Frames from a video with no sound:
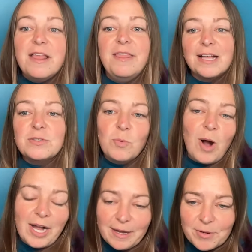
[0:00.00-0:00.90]
That's
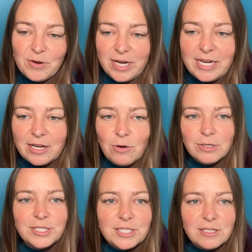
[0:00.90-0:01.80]
why I'm creating
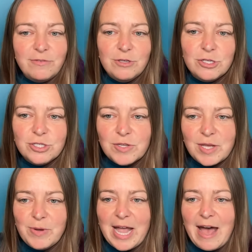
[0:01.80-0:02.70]
courses in the future, so
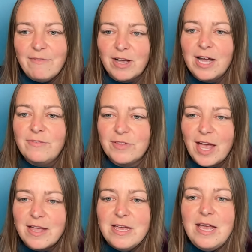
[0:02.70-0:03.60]
that we have a guide for
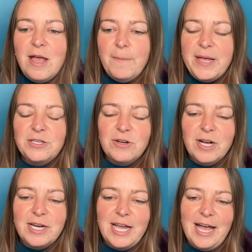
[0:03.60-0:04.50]
that.
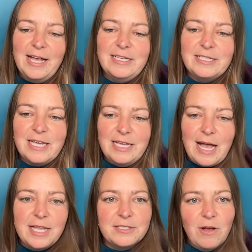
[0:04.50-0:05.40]
Patreon has,
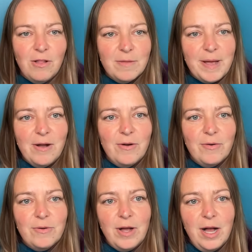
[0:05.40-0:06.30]
it is all
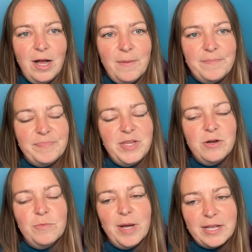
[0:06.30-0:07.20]
about, you
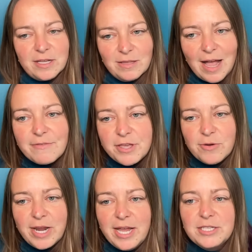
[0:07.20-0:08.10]
know, my live
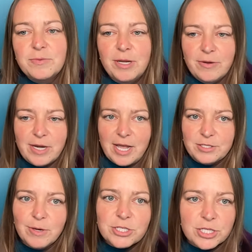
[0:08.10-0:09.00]
Q&As where you can
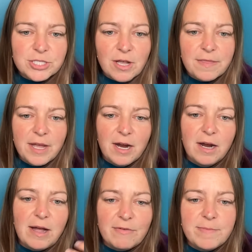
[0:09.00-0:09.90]
ask questions on
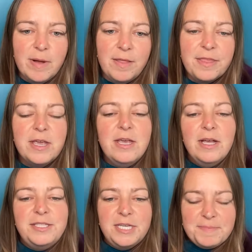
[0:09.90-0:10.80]
there every month,
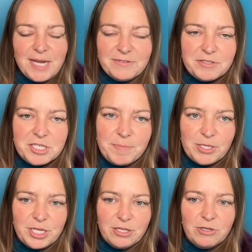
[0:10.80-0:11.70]
deep dives into
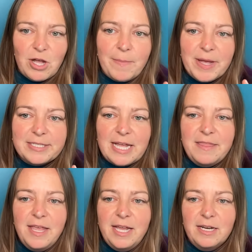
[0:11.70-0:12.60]
particular topics,
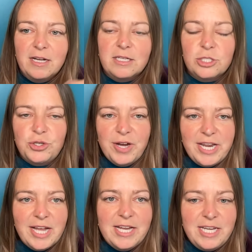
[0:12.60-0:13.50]
and then
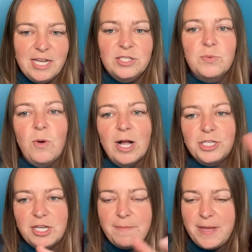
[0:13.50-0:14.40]
training ideas,
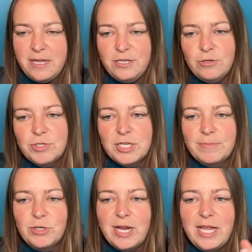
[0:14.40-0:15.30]
watching me do
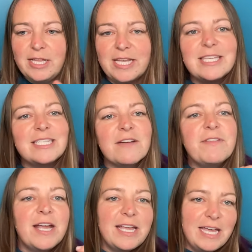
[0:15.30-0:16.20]
some training, like the stuff
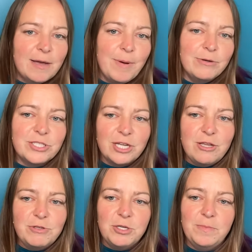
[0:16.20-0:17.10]
that I can't post on
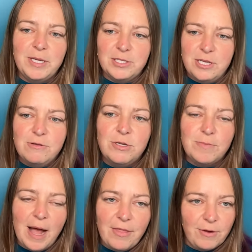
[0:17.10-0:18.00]
YouTube because the
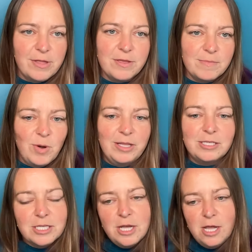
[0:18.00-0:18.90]
YouTube algorithm
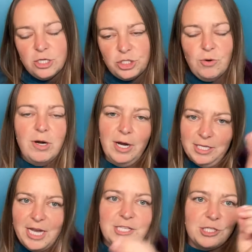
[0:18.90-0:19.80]
wants short
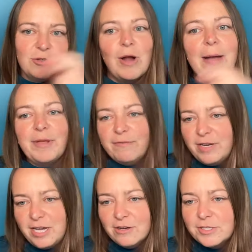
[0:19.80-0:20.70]
attention grabbing
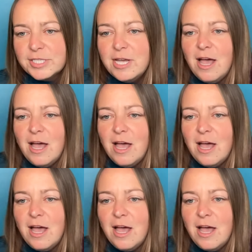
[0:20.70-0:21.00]
videos.